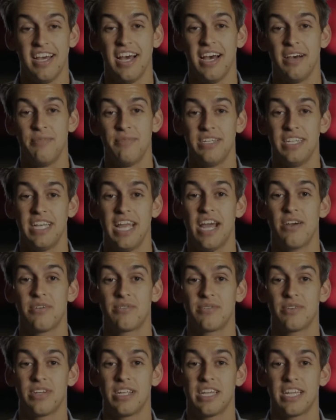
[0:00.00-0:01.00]
But now
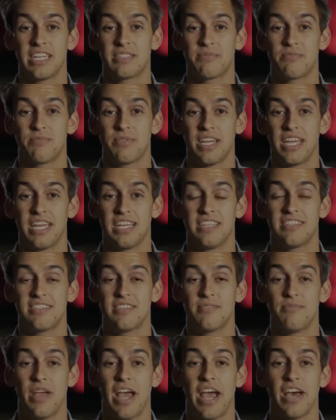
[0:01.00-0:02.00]
I'm going to explain
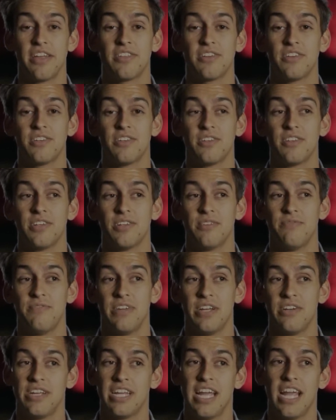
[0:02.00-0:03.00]
some other
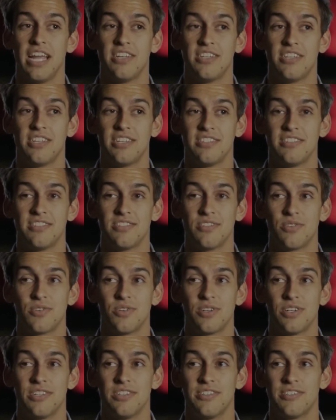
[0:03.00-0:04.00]
variations
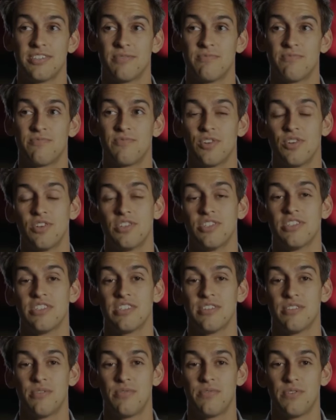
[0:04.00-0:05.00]
or some
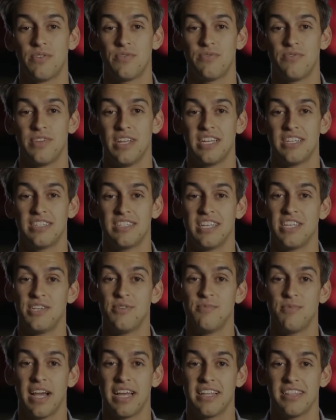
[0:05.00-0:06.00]
versions of the phone vanish that
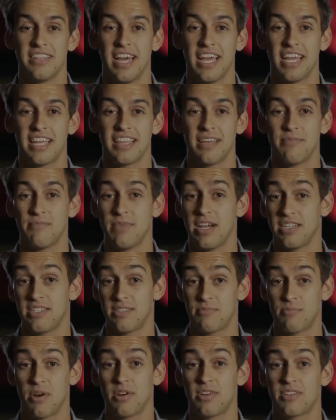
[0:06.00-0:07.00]
you might like that might
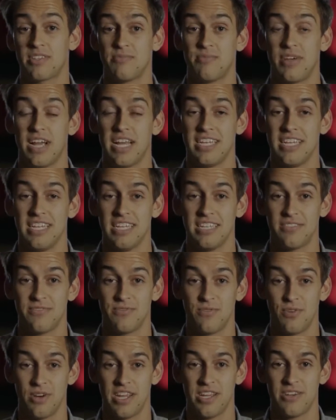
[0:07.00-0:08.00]
spark some ideas
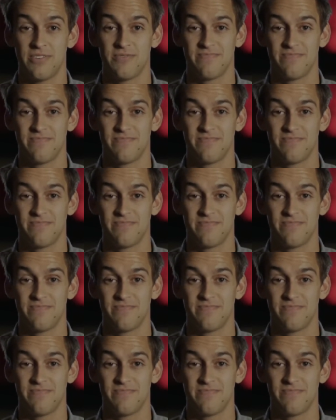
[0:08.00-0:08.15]
for you.